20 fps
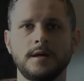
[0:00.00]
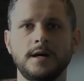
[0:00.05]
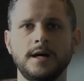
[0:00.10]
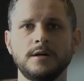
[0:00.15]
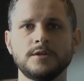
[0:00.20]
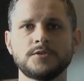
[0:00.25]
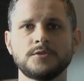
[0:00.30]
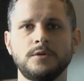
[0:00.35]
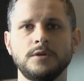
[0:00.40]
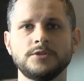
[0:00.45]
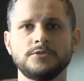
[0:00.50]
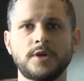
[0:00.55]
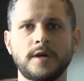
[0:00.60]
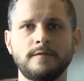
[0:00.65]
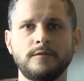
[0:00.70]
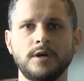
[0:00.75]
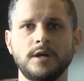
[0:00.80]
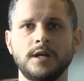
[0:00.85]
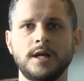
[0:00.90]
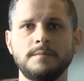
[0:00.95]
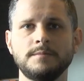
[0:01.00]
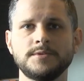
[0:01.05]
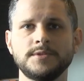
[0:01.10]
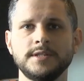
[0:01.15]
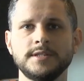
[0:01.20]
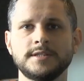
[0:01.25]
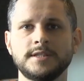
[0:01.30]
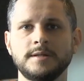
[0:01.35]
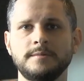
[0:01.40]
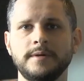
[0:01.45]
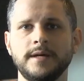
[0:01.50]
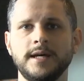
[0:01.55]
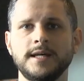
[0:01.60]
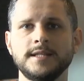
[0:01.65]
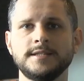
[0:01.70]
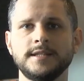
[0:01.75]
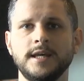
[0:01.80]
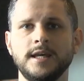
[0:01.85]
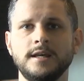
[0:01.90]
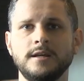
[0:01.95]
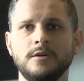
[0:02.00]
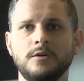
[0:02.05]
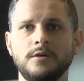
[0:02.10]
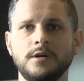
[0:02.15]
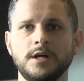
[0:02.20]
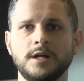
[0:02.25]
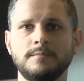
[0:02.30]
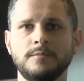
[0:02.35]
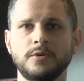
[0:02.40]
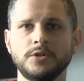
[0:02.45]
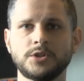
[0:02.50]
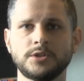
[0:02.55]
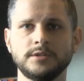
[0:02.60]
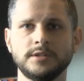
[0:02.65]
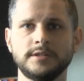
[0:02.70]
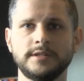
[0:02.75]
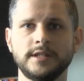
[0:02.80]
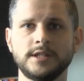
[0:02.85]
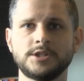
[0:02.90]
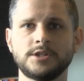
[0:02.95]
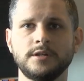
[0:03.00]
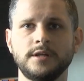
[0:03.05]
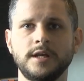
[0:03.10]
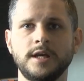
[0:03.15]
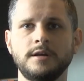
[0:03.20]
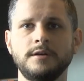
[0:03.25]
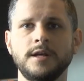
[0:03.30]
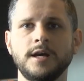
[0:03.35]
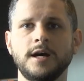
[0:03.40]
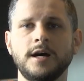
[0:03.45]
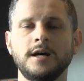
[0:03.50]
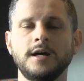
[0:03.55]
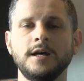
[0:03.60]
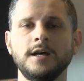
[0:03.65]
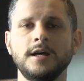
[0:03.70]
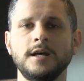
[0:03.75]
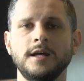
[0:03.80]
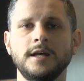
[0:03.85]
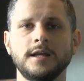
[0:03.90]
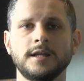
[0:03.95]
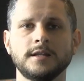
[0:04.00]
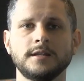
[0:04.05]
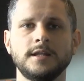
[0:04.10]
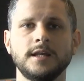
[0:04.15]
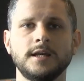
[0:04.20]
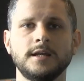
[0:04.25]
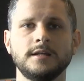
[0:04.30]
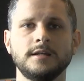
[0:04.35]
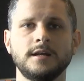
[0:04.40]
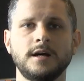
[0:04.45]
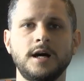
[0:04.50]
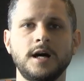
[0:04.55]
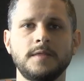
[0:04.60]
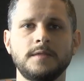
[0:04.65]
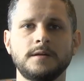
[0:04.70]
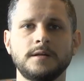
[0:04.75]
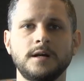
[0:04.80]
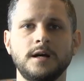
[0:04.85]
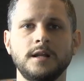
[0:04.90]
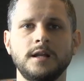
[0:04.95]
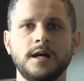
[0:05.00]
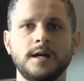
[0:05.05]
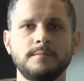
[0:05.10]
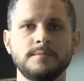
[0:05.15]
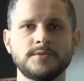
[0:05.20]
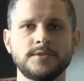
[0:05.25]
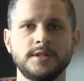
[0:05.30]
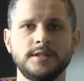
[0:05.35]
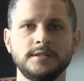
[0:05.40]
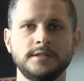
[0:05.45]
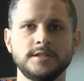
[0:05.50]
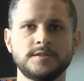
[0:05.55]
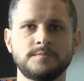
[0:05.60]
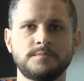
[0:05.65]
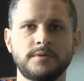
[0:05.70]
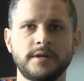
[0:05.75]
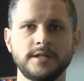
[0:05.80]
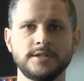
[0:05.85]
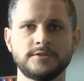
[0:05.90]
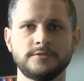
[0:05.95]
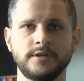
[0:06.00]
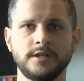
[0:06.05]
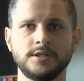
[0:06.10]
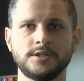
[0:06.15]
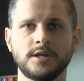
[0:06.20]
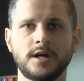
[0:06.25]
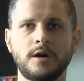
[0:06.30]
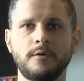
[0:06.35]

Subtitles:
The household driveway alarm system has a longer motion detection area than other alarms in this price range.